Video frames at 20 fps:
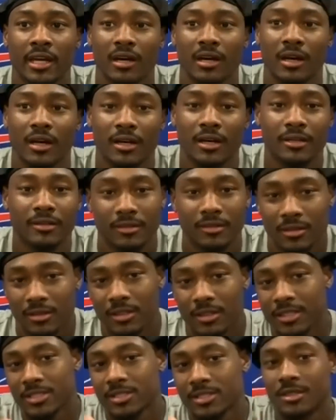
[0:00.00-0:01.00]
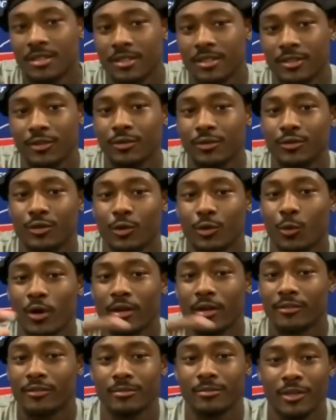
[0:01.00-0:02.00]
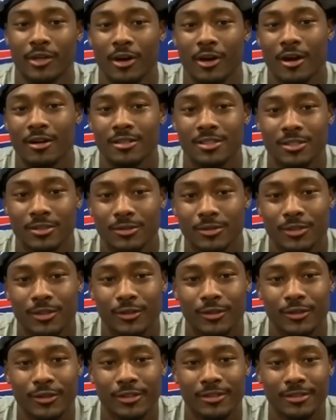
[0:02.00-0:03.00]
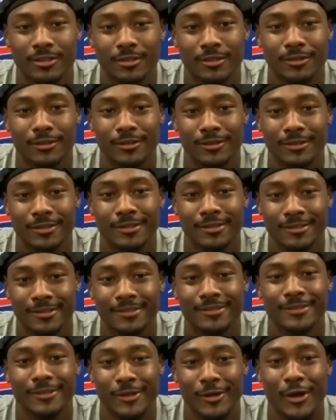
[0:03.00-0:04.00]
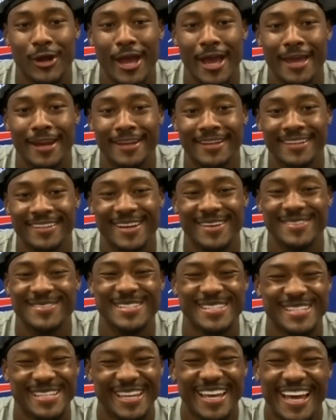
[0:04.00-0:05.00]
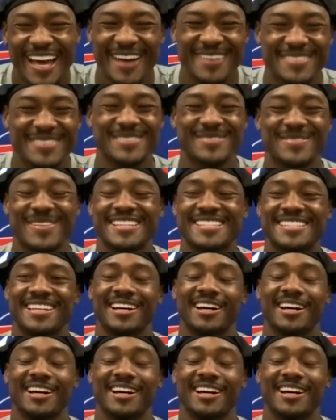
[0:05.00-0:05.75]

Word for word: uh, it's you. You're working from the car too, so you're you're, you're do what you gotta do, man. I'm, I'm, just messing.